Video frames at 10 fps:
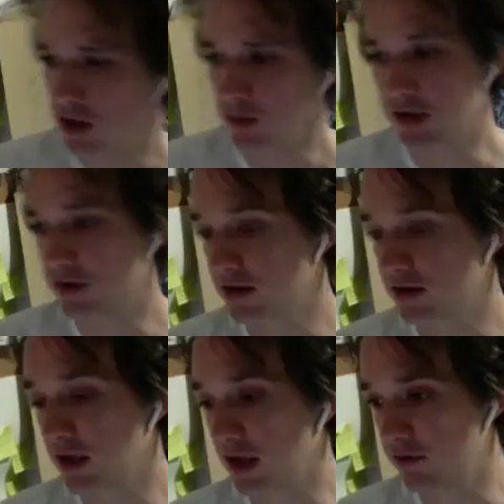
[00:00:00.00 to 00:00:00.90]
but it's just
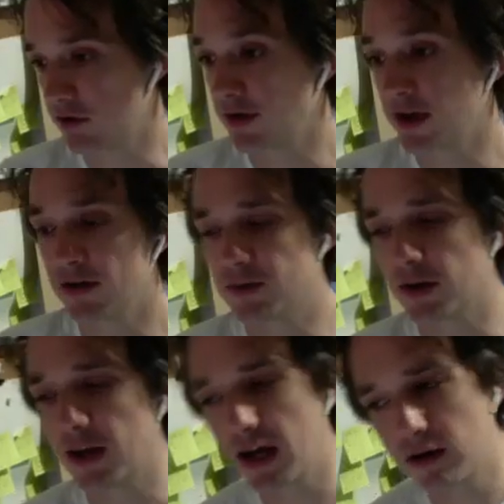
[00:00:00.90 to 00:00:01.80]
in like the rolling hills. But
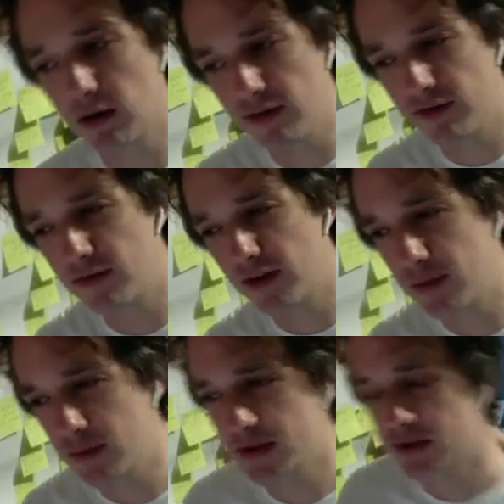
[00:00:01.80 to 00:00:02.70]
they had quite a
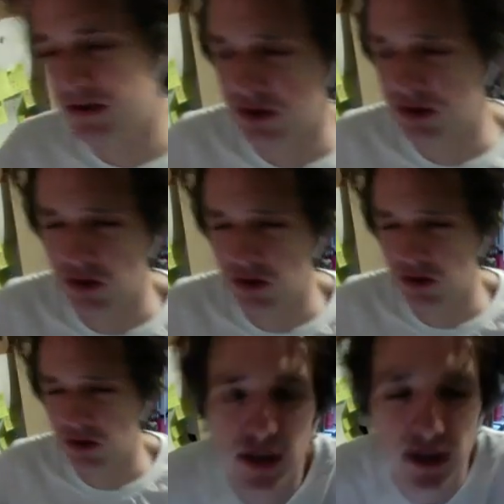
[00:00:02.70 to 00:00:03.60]
famous
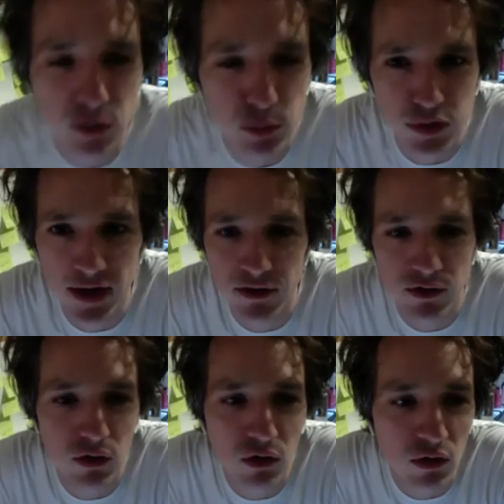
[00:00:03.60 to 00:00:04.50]
college there called Bretton
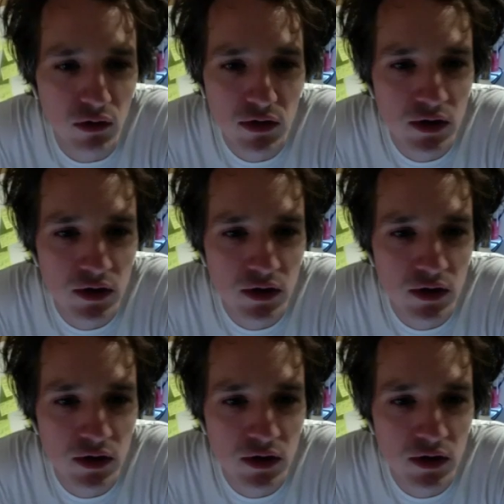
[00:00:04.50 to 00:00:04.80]
Hall,